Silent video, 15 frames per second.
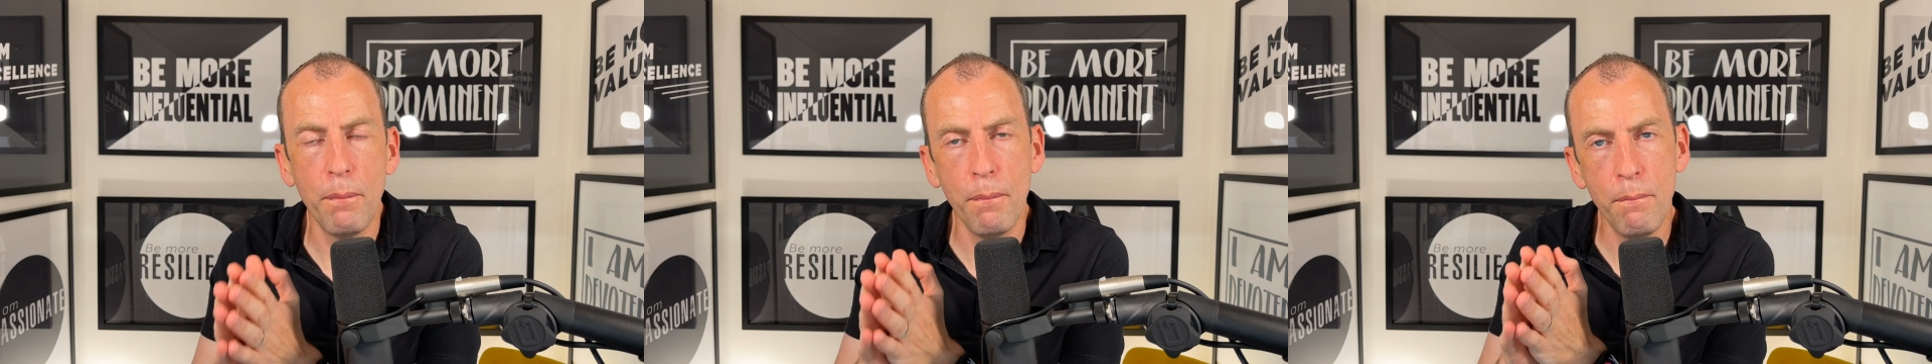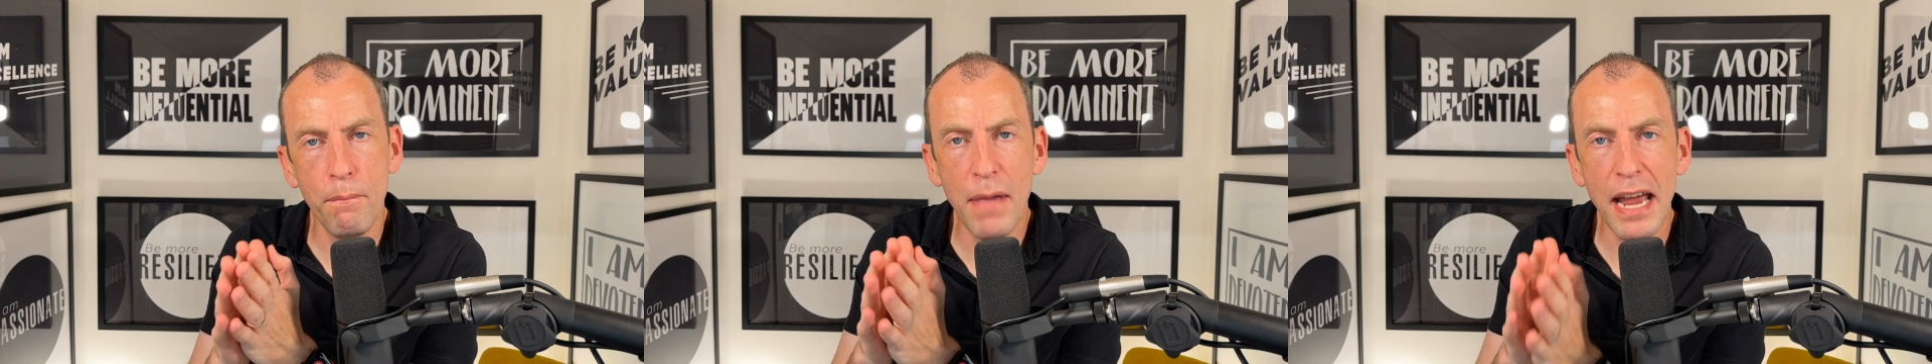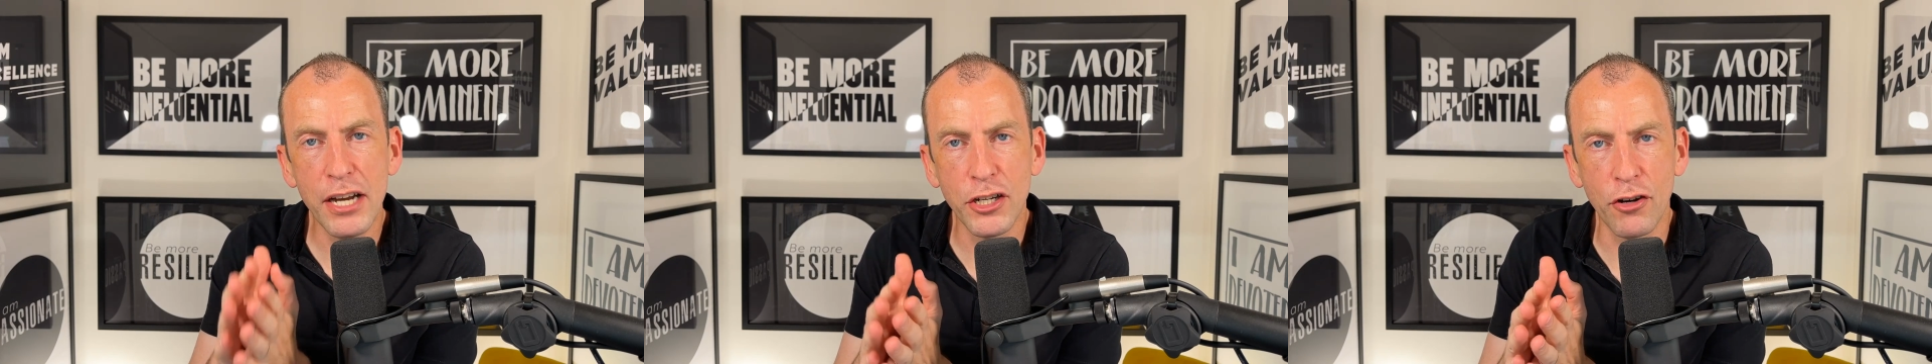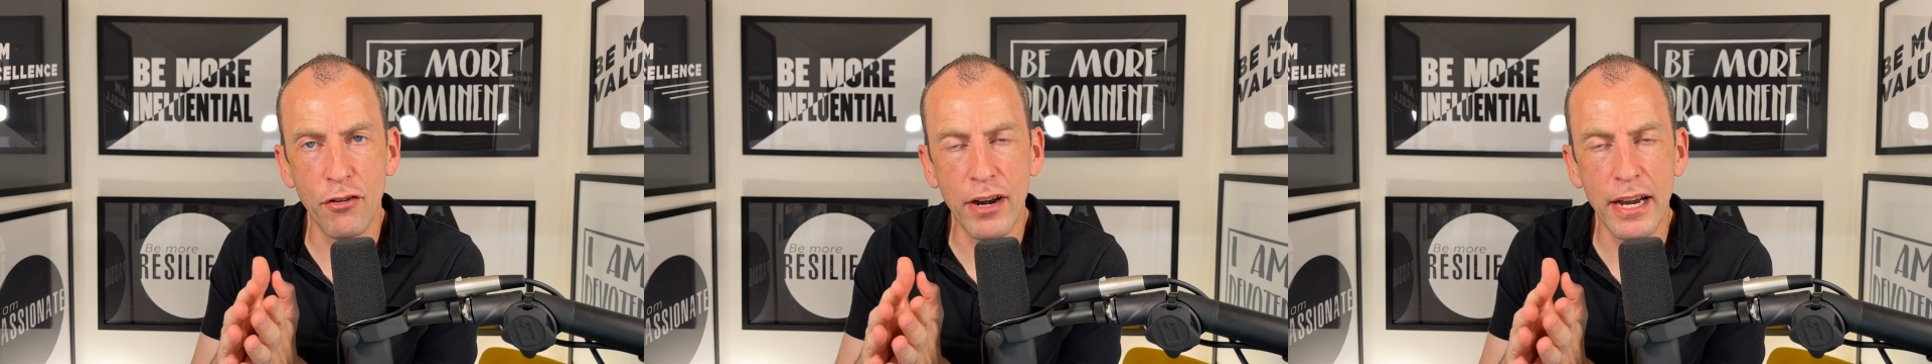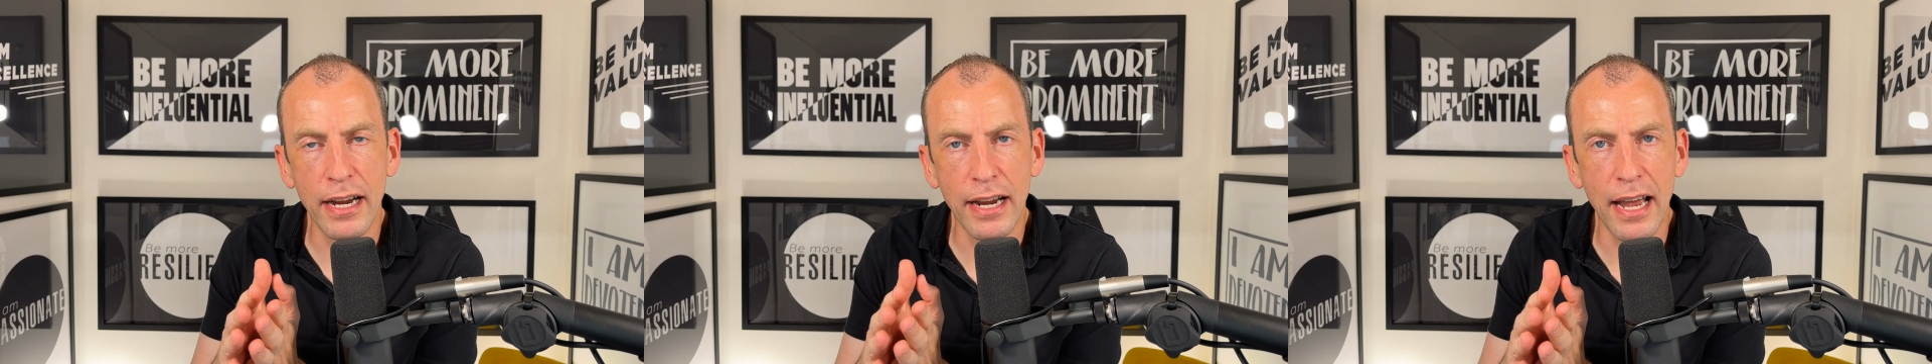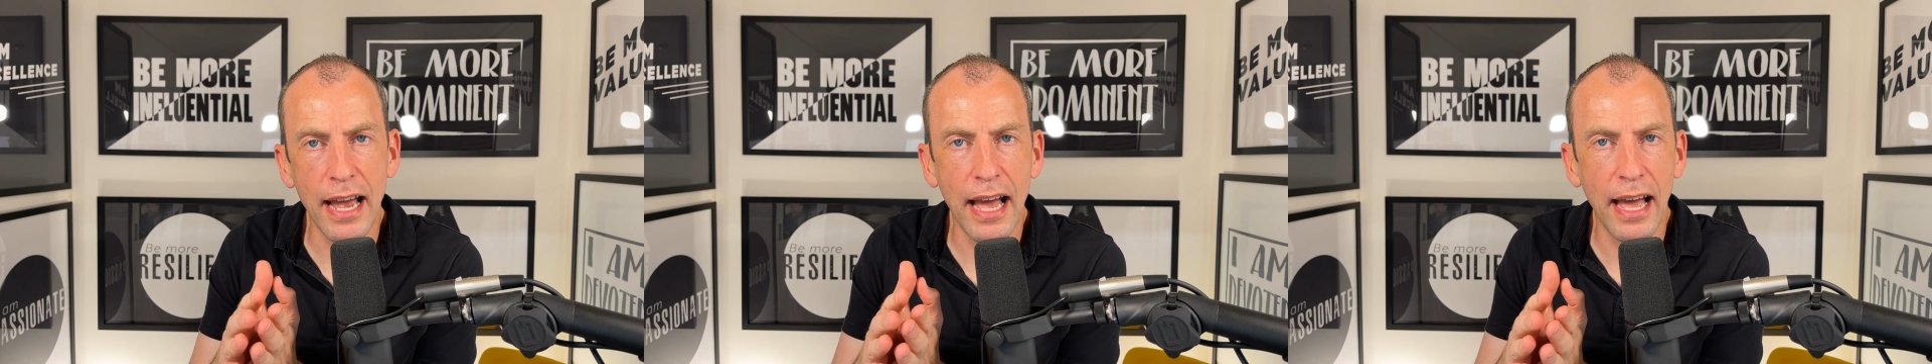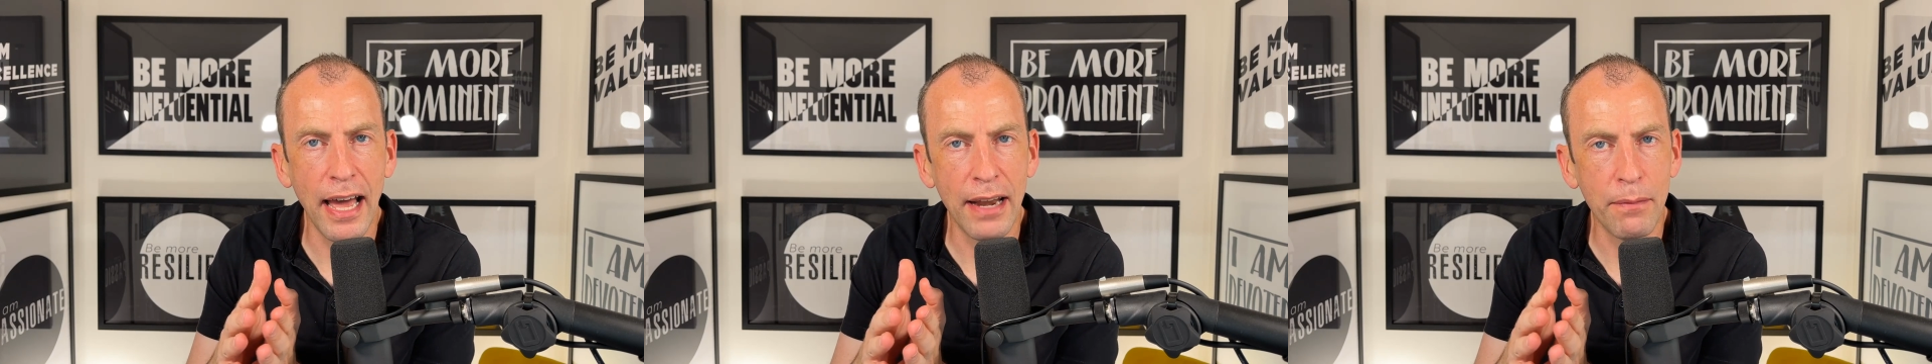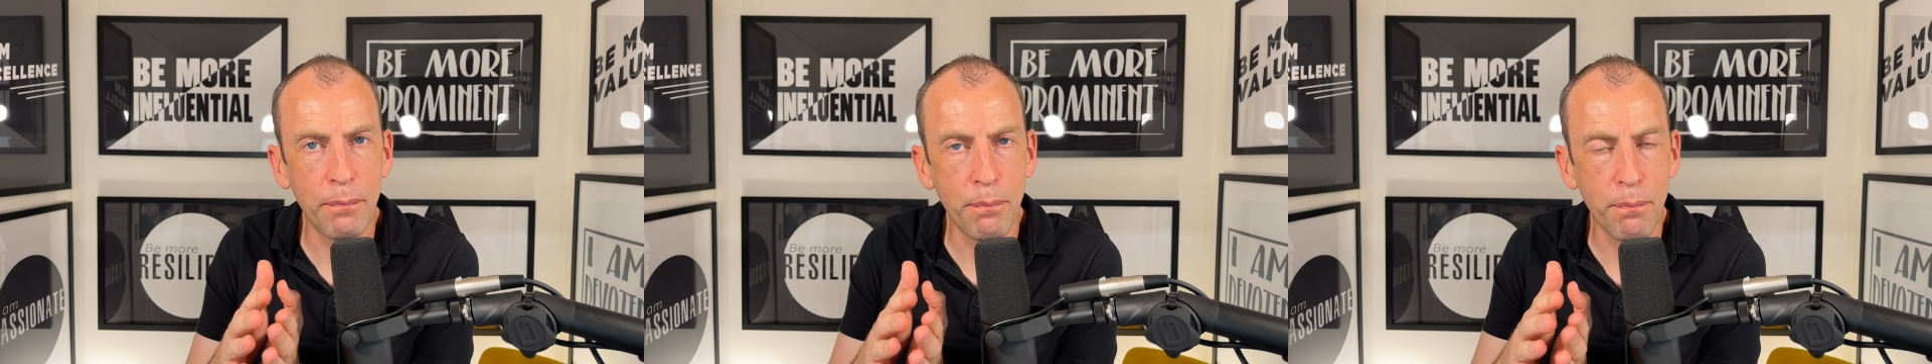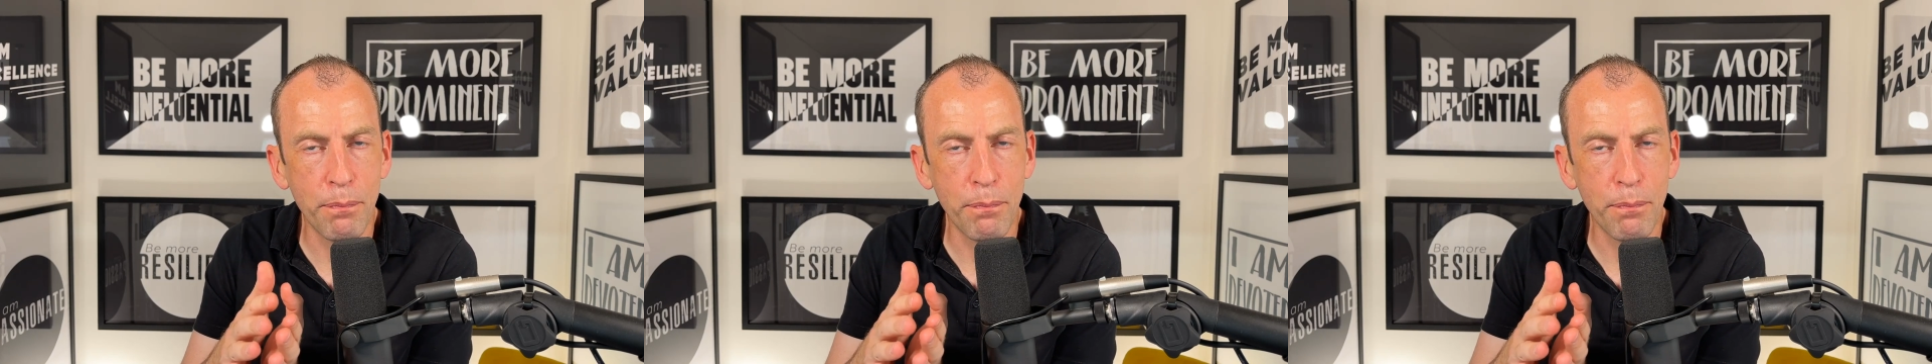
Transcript: measuring and